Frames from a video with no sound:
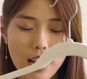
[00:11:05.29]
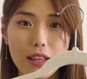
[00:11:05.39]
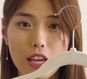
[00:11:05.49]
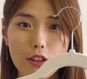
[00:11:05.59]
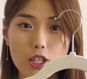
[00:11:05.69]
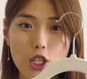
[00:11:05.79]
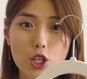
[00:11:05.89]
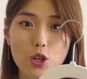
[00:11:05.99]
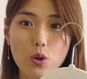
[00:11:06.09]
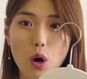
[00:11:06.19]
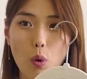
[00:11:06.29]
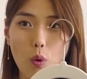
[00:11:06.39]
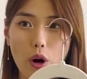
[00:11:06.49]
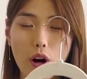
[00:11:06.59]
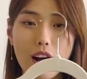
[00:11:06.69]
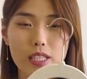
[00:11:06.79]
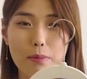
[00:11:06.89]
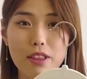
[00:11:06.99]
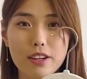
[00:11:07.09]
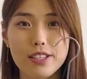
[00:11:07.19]
and the other two were some of
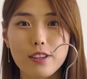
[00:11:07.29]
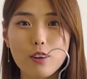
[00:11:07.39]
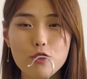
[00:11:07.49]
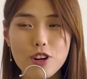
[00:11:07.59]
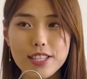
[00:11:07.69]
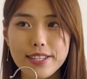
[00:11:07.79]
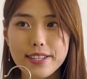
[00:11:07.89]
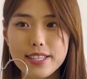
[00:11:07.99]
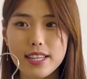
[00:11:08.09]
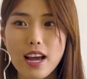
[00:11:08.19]
their silk dresses,